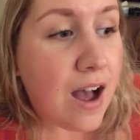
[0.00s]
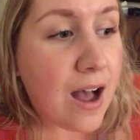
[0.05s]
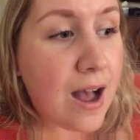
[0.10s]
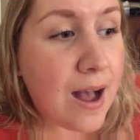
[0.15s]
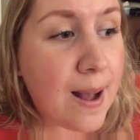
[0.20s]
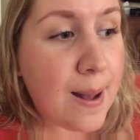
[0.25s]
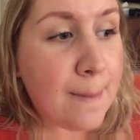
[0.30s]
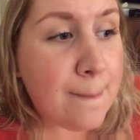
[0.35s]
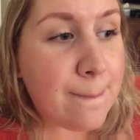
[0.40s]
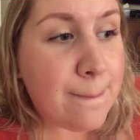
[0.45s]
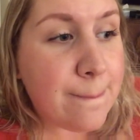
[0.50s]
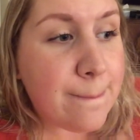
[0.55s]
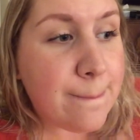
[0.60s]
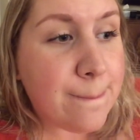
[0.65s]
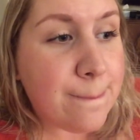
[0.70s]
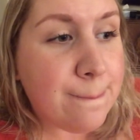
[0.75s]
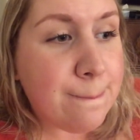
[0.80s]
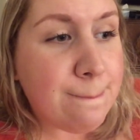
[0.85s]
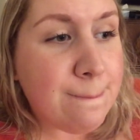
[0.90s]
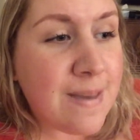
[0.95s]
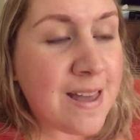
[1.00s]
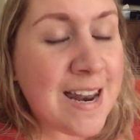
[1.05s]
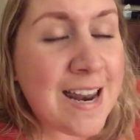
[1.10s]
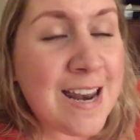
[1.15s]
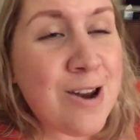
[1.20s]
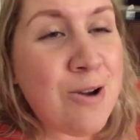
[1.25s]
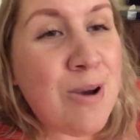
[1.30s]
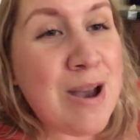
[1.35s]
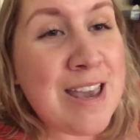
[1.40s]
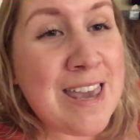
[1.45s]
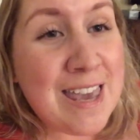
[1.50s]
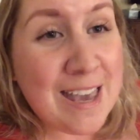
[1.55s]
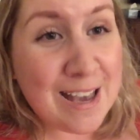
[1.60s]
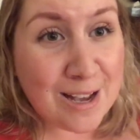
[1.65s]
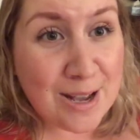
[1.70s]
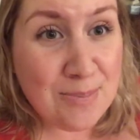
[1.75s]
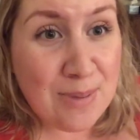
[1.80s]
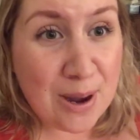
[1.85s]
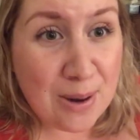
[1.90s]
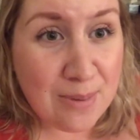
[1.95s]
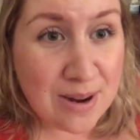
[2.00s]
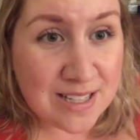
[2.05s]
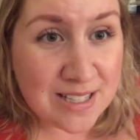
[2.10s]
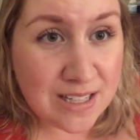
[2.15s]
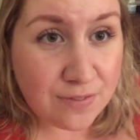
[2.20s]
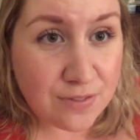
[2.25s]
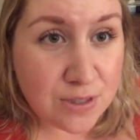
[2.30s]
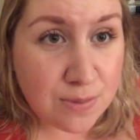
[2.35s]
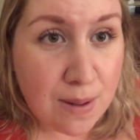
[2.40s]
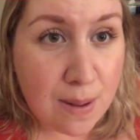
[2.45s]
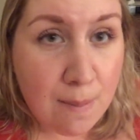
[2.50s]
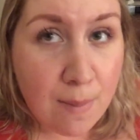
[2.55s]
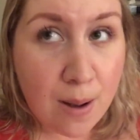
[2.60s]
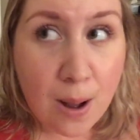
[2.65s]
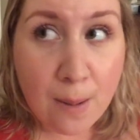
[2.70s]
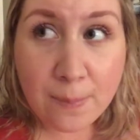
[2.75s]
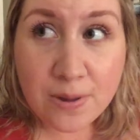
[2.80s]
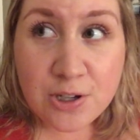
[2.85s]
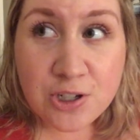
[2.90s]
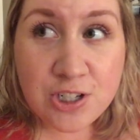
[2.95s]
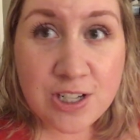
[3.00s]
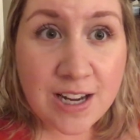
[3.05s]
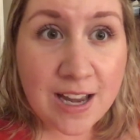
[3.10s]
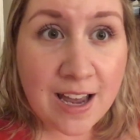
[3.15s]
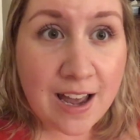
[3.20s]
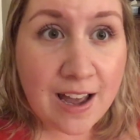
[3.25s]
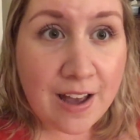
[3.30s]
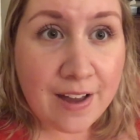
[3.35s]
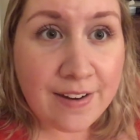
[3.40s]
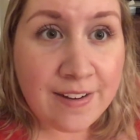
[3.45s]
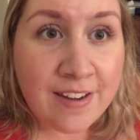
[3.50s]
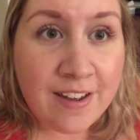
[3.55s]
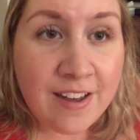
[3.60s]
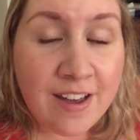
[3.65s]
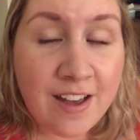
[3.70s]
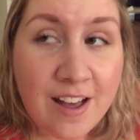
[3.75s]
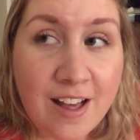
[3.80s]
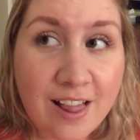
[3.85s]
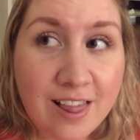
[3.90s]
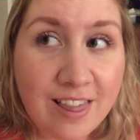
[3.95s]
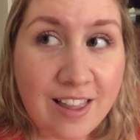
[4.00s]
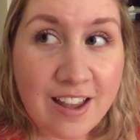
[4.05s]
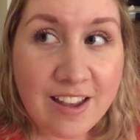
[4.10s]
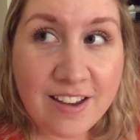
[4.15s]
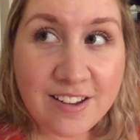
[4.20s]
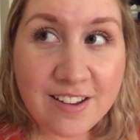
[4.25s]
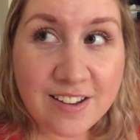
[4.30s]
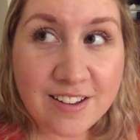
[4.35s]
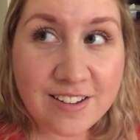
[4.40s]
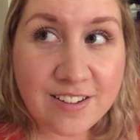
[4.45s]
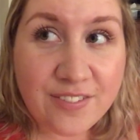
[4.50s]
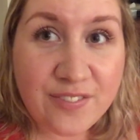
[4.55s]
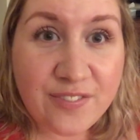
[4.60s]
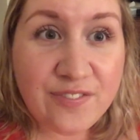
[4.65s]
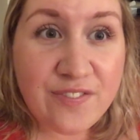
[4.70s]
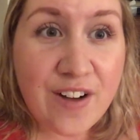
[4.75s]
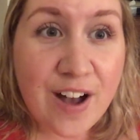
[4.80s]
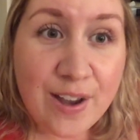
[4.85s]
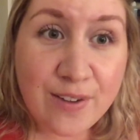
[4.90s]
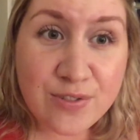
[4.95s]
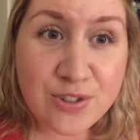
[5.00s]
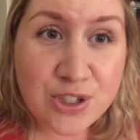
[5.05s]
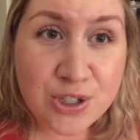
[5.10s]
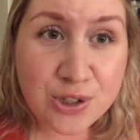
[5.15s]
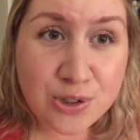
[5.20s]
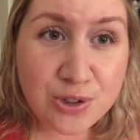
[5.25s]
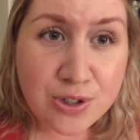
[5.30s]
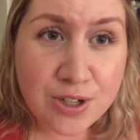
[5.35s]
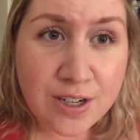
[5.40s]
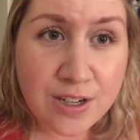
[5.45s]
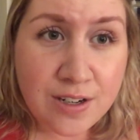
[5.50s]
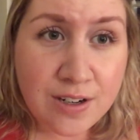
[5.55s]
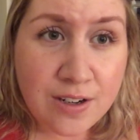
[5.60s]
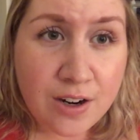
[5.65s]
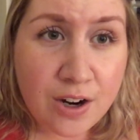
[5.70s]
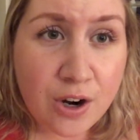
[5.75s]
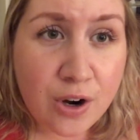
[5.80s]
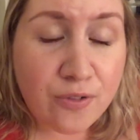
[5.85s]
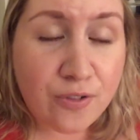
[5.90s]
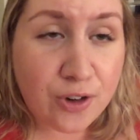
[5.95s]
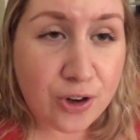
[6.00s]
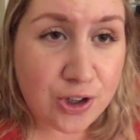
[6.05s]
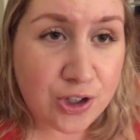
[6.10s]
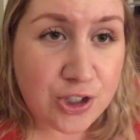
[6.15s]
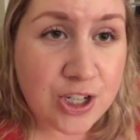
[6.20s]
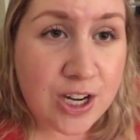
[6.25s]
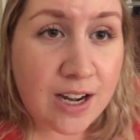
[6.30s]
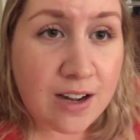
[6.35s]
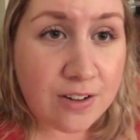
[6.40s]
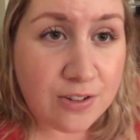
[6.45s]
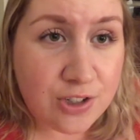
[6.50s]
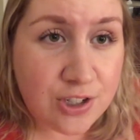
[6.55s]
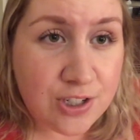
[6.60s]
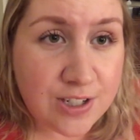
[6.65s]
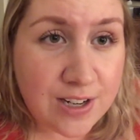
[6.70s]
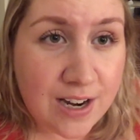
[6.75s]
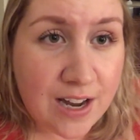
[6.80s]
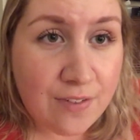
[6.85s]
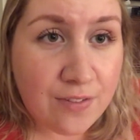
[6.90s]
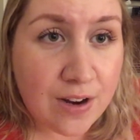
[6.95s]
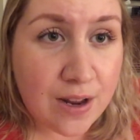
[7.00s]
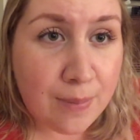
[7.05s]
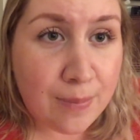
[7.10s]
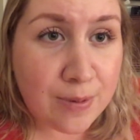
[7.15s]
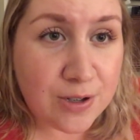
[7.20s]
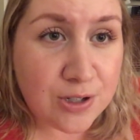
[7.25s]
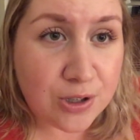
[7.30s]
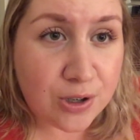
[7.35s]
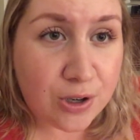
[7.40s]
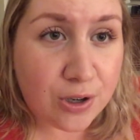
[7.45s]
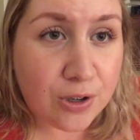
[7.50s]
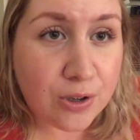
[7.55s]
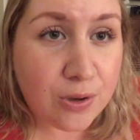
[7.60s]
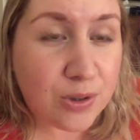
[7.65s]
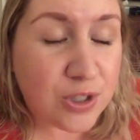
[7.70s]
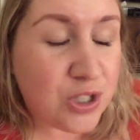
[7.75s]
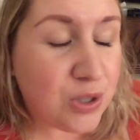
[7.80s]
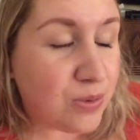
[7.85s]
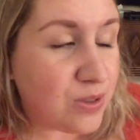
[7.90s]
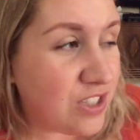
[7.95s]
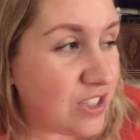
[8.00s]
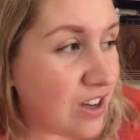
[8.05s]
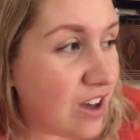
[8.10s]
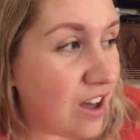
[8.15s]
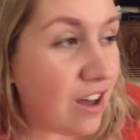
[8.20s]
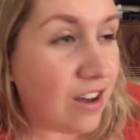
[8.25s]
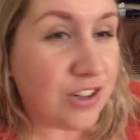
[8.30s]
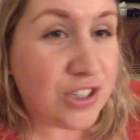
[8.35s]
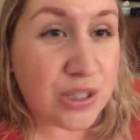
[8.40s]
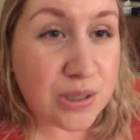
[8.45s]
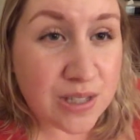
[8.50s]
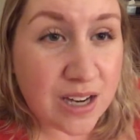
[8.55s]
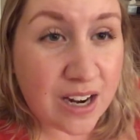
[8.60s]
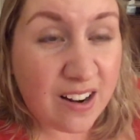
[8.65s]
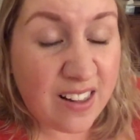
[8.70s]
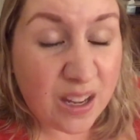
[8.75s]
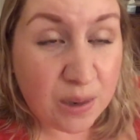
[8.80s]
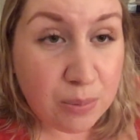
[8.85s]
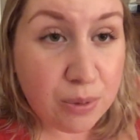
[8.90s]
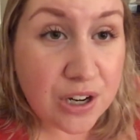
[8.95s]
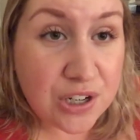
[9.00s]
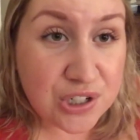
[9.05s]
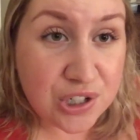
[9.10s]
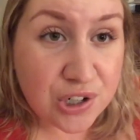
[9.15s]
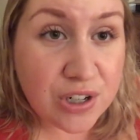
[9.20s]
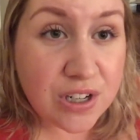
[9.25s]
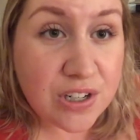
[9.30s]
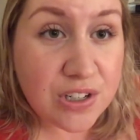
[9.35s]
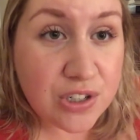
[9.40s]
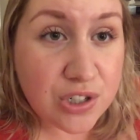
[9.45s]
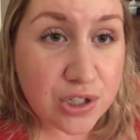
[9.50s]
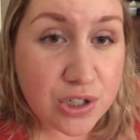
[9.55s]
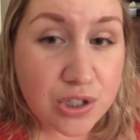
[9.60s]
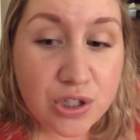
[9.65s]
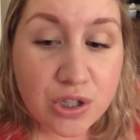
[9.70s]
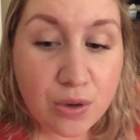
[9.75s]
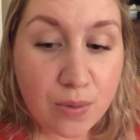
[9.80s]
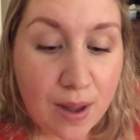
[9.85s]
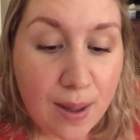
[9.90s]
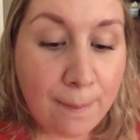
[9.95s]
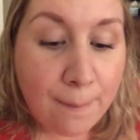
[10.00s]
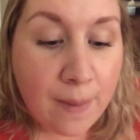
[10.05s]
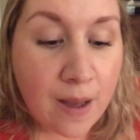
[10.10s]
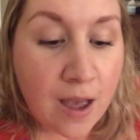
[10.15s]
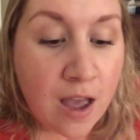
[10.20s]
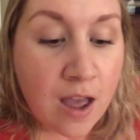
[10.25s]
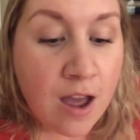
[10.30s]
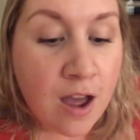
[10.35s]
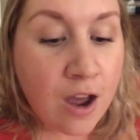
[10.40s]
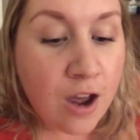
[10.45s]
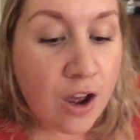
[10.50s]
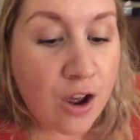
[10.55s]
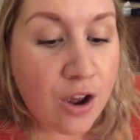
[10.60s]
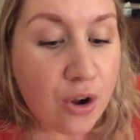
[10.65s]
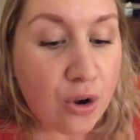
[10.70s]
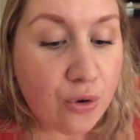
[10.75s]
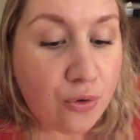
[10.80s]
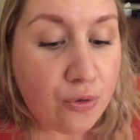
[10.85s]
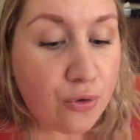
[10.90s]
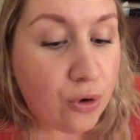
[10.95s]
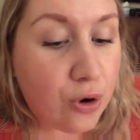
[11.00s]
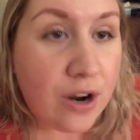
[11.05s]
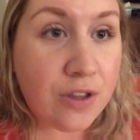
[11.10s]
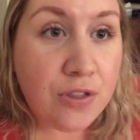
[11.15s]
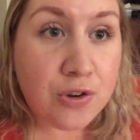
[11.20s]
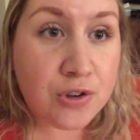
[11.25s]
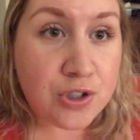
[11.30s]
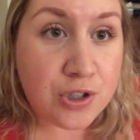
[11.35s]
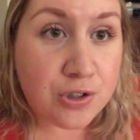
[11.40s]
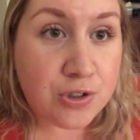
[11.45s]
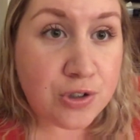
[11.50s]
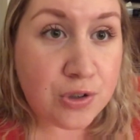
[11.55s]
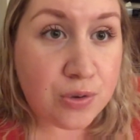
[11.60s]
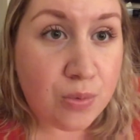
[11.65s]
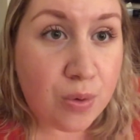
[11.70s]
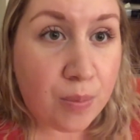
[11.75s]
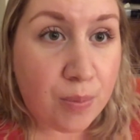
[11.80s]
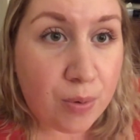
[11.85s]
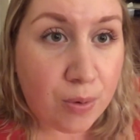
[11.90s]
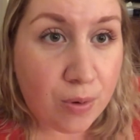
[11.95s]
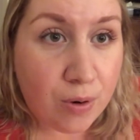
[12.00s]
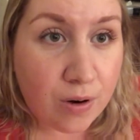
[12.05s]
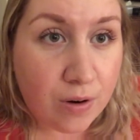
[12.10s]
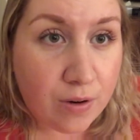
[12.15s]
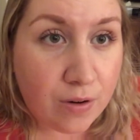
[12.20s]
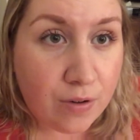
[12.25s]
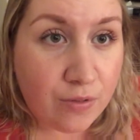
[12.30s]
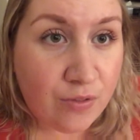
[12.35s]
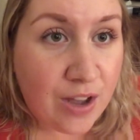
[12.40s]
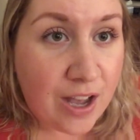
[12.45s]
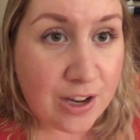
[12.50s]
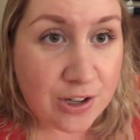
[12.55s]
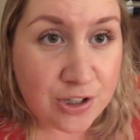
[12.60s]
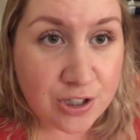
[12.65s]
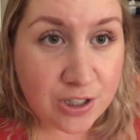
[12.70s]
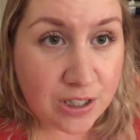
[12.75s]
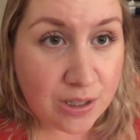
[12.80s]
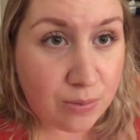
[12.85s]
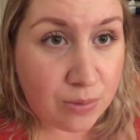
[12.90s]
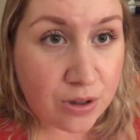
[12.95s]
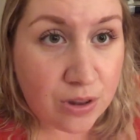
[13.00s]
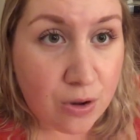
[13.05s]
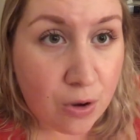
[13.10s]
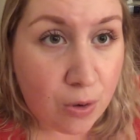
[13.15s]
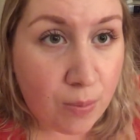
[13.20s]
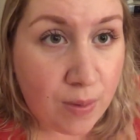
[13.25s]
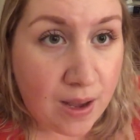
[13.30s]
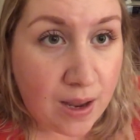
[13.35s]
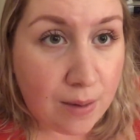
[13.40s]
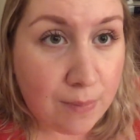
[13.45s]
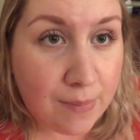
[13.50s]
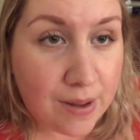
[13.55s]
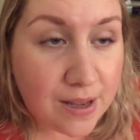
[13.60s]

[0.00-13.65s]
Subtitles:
and I know I can't compare myself to my mom, but she had like 5 children. Her first child, she did have an epidural. She was young. She was kind of like pressured into it. But 4 other children were born vaginally with no pain